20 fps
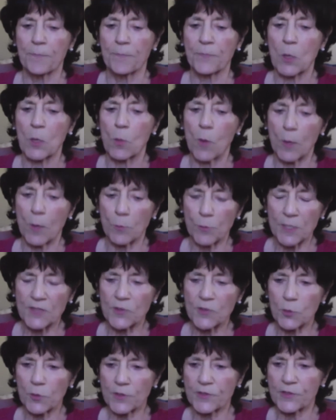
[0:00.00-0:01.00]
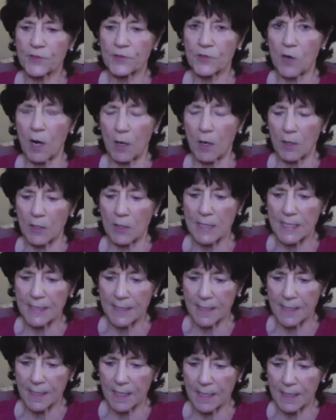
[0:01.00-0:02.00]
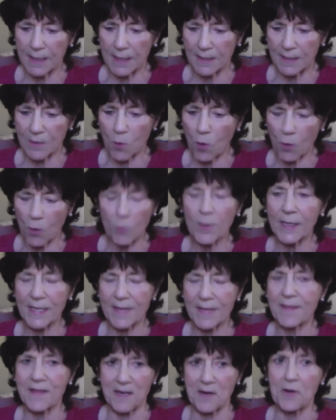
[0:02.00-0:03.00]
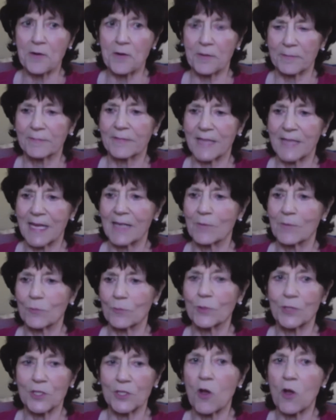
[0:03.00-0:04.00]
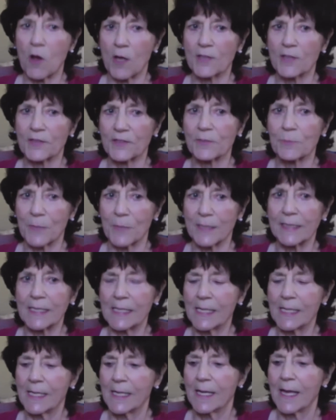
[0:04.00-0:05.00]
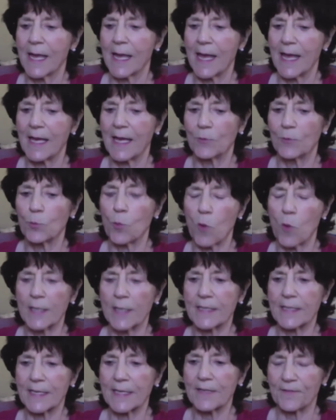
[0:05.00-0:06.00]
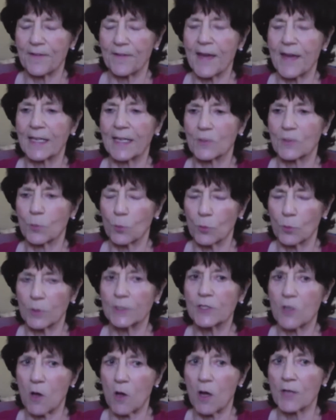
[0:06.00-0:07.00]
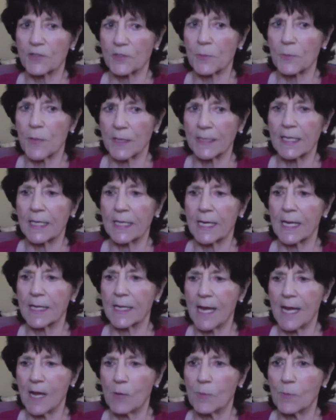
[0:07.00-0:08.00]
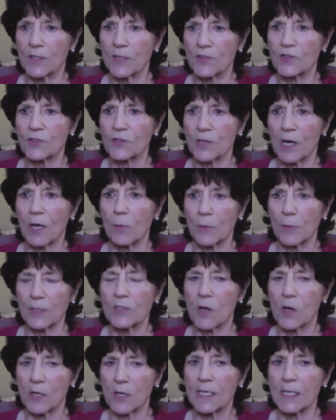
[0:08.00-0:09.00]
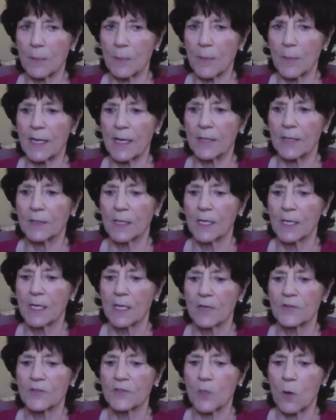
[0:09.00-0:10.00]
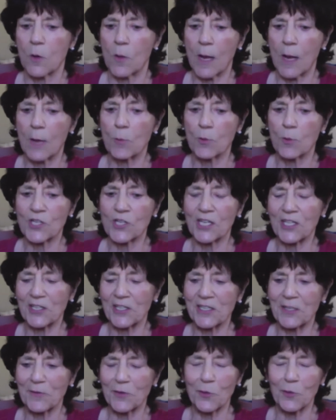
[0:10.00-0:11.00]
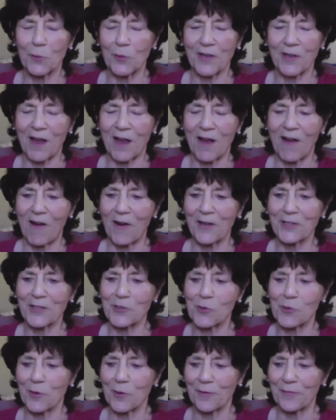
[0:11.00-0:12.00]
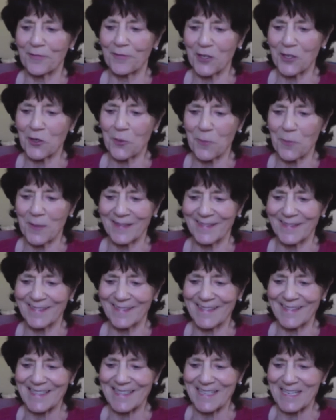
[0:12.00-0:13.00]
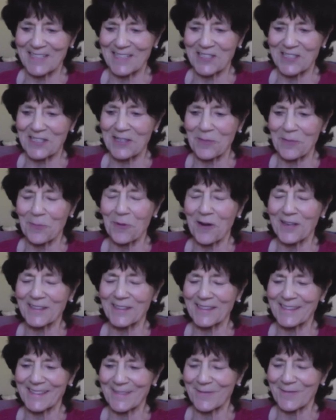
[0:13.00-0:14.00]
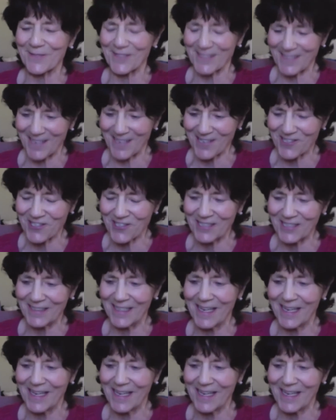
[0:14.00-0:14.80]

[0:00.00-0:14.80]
what resources are in, it, in eh, already there that wouldn't cost money and what in fact would cost money and how much are we talking about so i wish i could give you a, a hardcore figure but the, it's in the process of discussion